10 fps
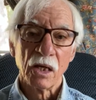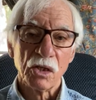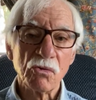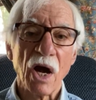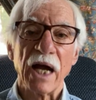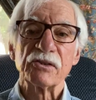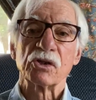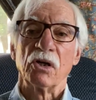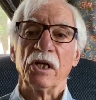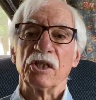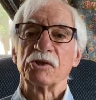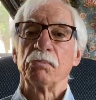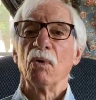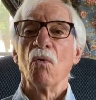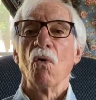You guys are going to
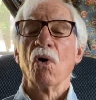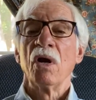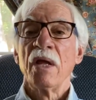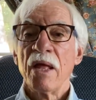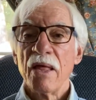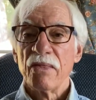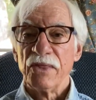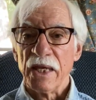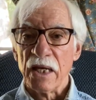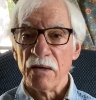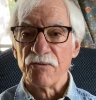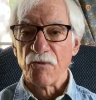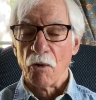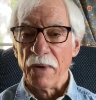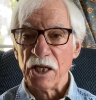explore the
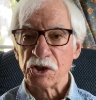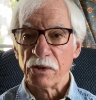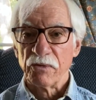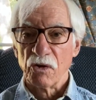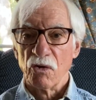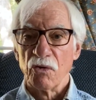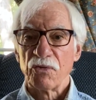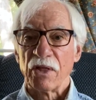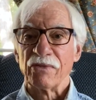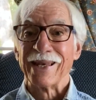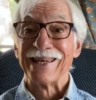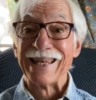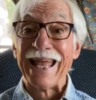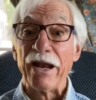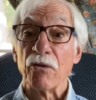formation of the Earth and the
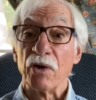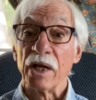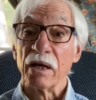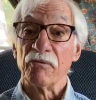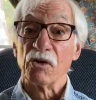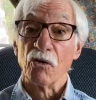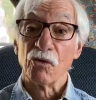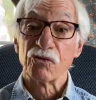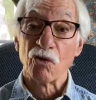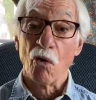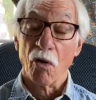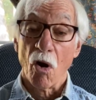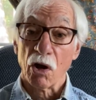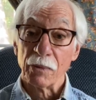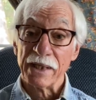layering of the Earth
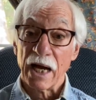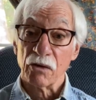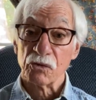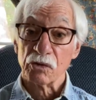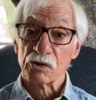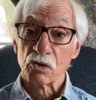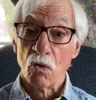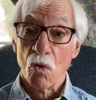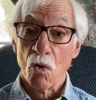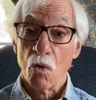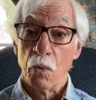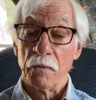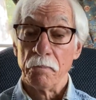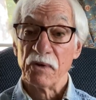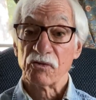all the way down to its core
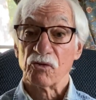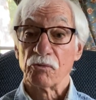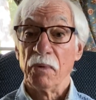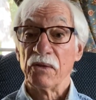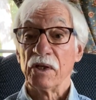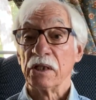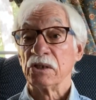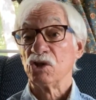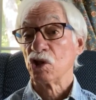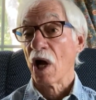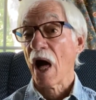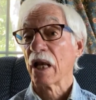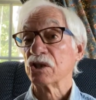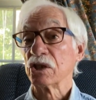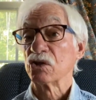with Mr. Smith in
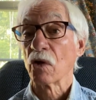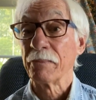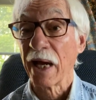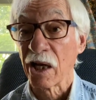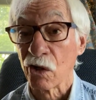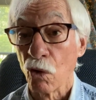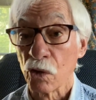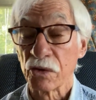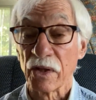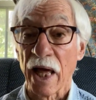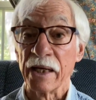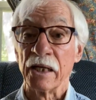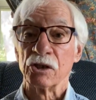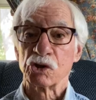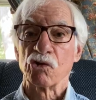geology, so I'm not going to go into that
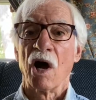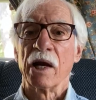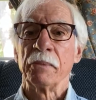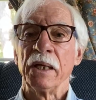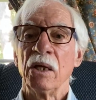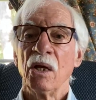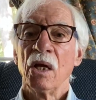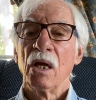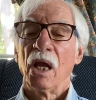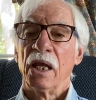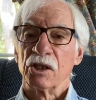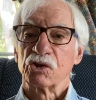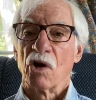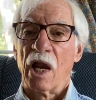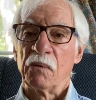in astronomy. In
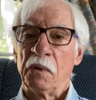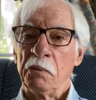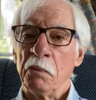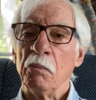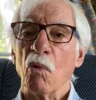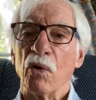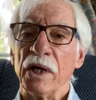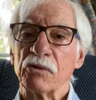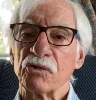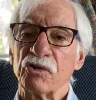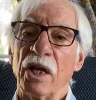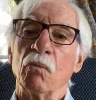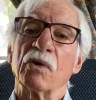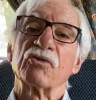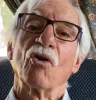astronomy, we're more interested in
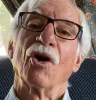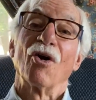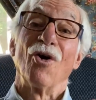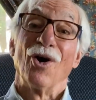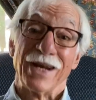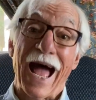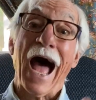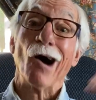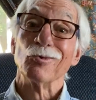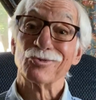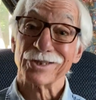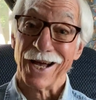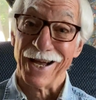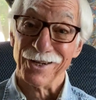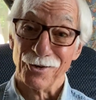what's going on
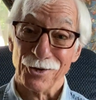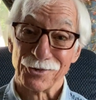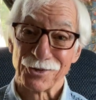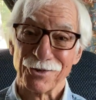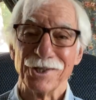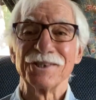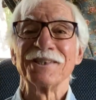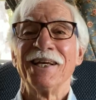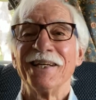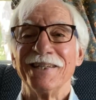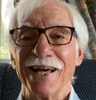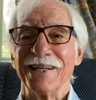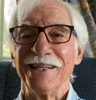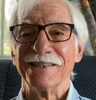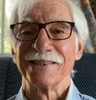outside the Earth's crust,
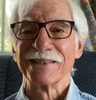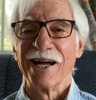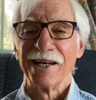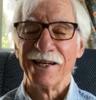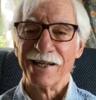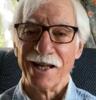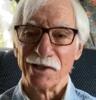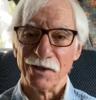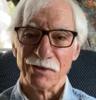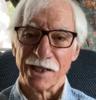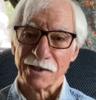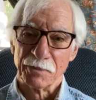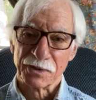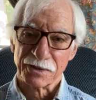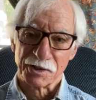not inside it, and I'll leave that to
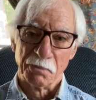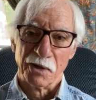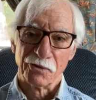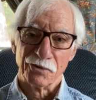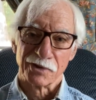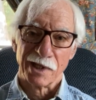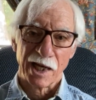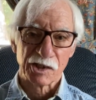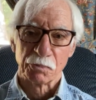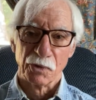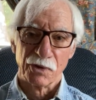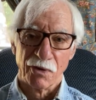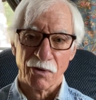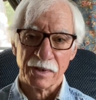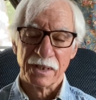Mr. Smith, who's an expert
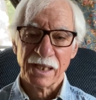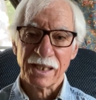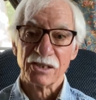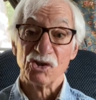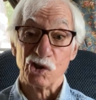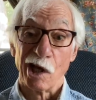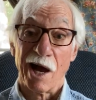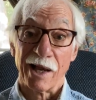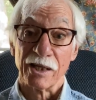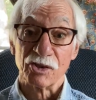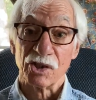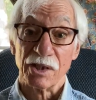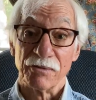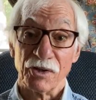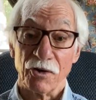on geology
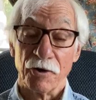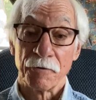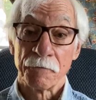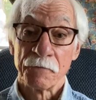of the Earth.